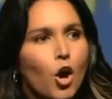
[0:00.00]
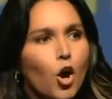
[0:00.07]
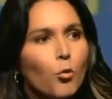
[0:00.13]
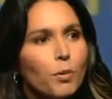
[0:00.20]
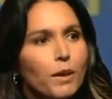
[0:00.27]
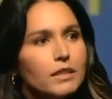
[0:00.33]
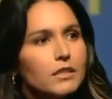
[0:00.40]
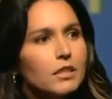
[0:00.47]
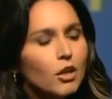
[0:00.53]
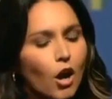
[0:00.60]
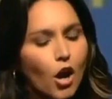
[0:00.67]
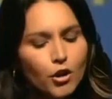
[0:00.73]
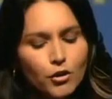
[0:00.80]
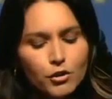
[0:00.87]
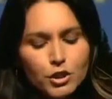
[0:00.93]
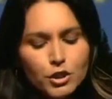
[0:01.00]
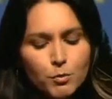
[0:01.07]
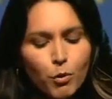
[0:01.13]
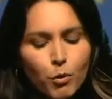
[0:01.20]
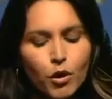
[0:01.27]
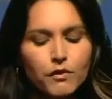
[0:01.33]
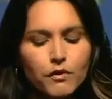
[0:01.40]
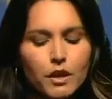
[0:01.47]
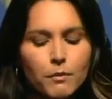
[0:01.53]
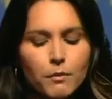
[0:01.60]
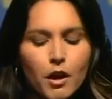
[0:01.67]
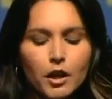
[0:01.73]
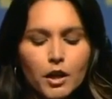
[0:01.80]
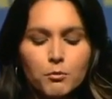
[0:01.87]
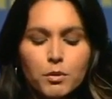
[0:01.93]
Hoping to garner the support of the
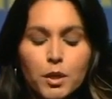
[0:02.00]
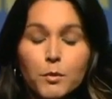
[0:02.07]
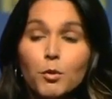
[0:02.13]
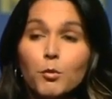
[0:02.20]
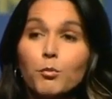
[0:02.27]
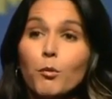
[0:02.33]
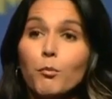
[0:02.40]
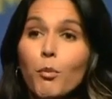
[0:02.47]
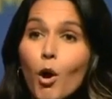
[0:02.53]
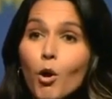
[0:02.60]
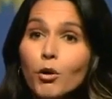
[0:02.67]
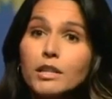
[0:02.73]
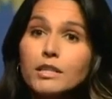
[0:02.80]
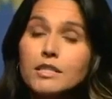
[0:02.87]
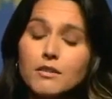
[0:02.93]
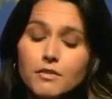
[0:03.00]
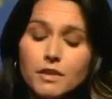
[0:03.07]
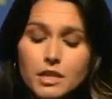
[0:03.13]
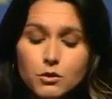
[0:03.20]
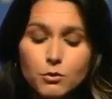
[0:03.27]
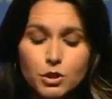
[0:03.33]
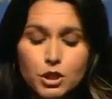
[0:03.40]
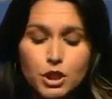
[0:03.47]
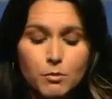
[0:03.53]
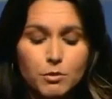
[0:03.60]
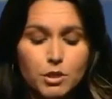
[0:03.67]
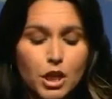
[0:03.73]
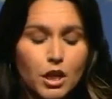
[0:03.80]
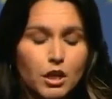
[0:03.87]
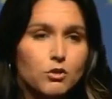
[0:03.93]
American people, proponents of these
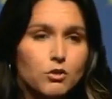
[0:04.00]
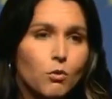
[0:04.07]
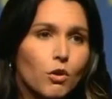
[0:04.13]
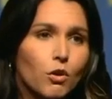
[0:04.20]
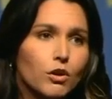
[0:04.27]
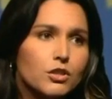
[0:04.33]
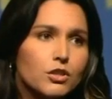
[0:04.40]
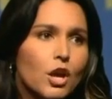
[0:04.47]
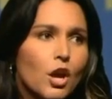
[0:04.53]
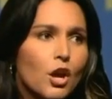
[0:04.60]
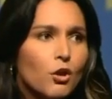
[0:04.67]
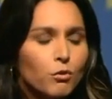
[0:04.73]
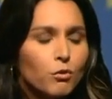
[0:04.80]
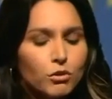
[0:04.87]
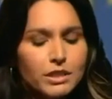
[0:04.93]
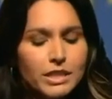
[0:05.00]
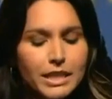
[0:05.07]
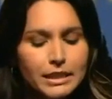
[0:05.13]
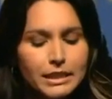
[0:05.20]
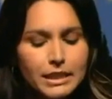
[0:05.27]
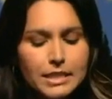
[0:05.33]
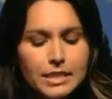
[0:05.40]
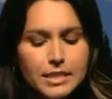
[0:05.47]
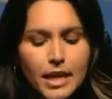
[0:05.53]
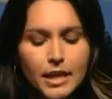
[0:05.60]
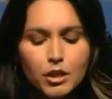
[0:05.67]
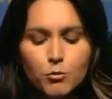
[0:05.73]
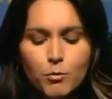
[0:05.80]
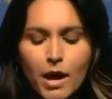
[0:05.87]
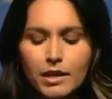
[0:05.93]
regime change wars routinely
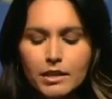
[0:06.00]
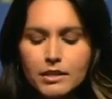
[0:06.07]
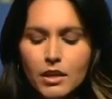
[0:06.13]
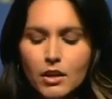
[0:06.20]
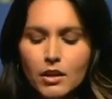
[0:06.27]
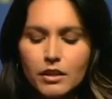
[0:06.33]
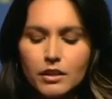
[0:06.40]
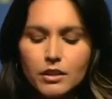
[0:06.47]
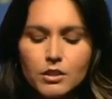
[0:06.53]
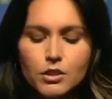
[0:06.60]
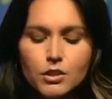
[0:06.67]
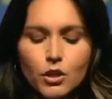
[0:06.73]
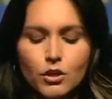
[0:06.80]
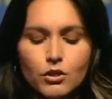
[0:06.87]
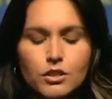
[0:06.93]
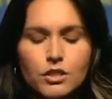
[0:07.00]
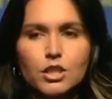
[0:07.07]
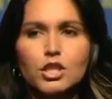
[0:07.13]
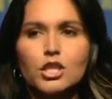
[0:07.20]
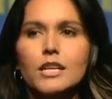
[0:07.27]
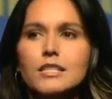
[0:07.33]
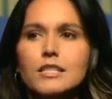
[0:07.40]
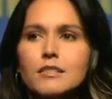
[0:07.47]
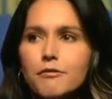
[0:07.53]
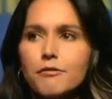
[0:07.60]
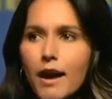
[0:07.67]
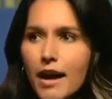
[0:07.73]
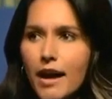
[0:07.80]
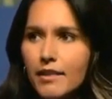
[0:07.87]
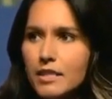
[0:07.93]
cite humanitarian concerns to
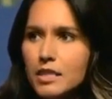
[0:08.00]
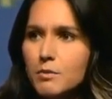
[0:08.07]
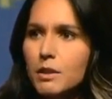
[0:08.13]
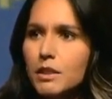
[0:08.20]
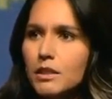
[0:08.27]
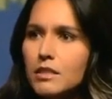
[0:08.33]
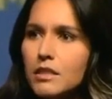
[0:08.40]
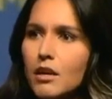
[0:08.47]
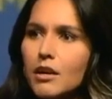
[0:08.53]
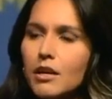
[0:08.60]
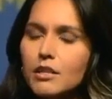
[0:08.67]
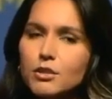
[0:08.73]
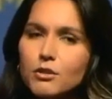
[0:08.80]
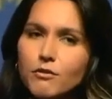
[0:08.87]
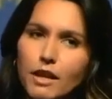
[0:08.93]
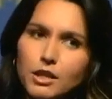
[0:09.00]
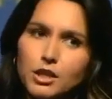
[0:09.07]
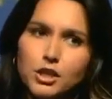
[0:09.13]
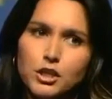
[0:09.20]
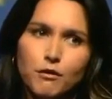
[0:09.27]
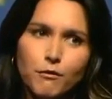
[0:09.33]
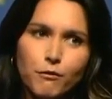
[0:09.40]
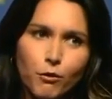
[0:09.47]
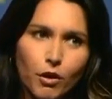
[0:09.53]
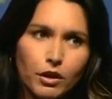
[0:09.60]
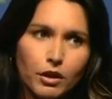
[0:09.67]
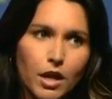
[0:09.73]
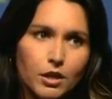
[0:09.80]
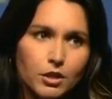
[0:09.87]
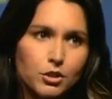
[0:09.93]
justify this military intervention in
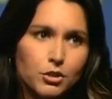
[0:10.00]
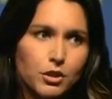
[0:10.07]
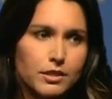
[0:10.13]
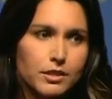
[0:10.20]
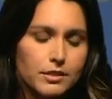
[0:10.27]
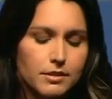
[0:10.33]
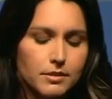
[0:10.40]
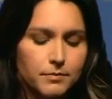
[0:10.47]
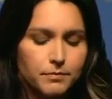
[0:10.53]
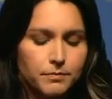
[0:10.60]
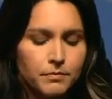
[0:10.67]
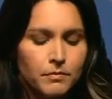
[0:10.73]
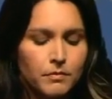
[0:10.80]
foreign countries.